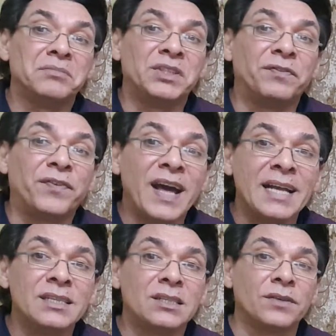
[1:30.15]

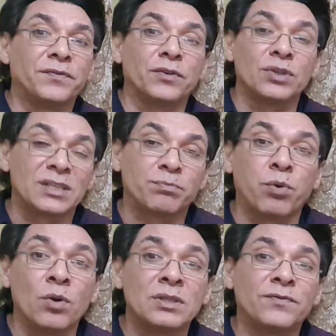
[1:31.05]
defensive
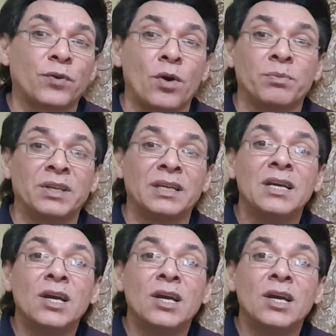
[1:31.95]
response from the